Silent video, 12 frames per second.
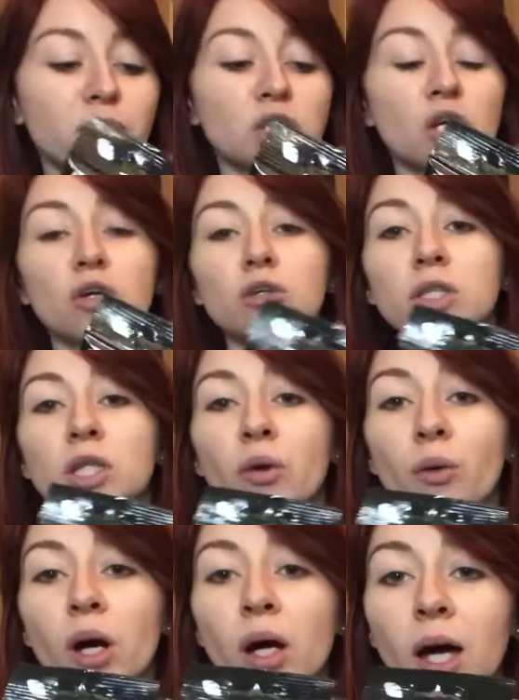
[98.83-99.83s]
2, so
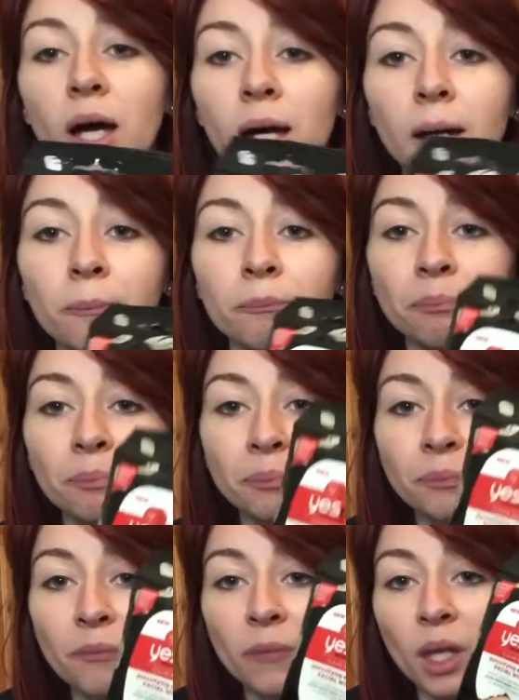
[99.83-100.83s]
I
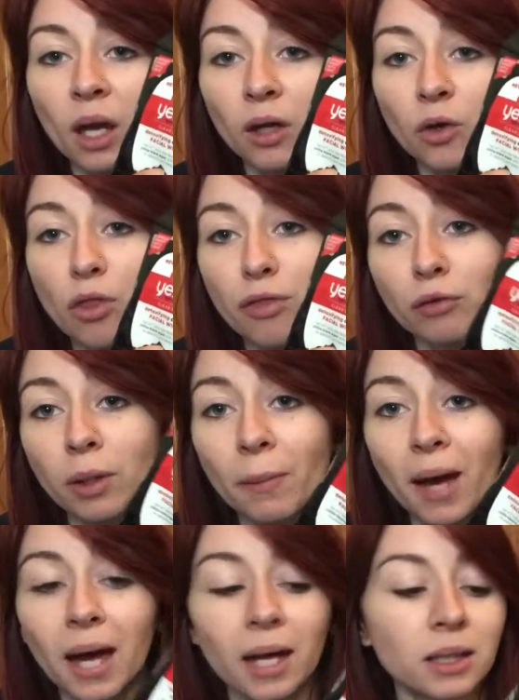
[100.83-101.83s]
got 3
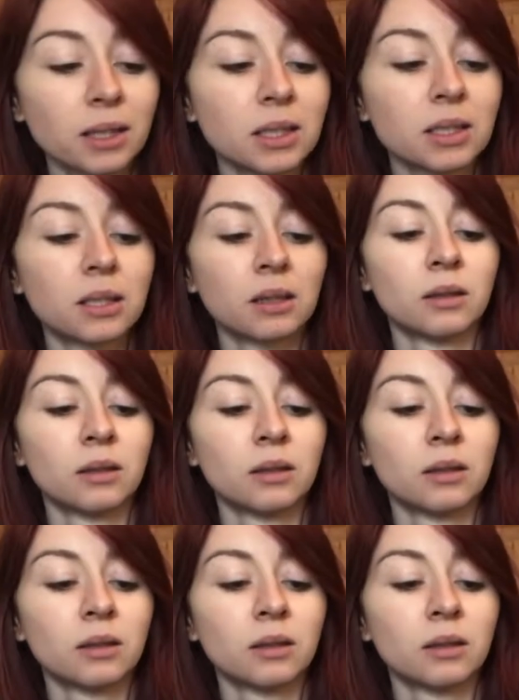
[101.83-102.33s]
packs.